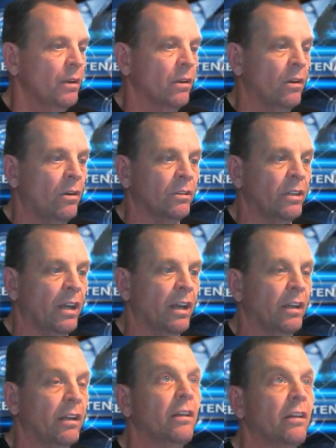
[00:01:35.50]
Long day,
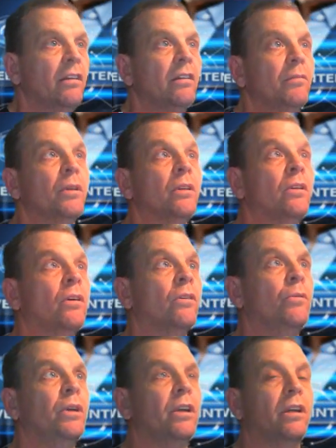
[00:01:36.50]
long
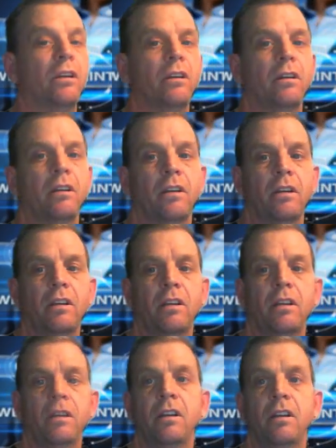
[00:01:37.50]
week.
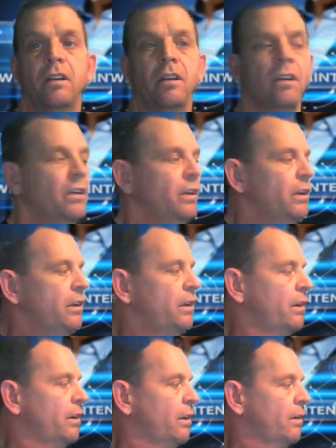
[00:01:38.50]

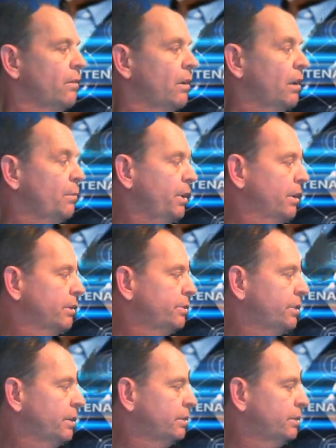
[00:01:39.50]
Well, I'm here
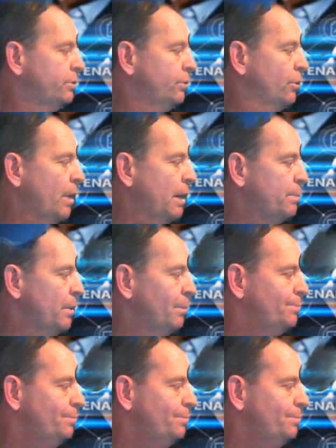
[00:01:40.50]
to do a wrap up.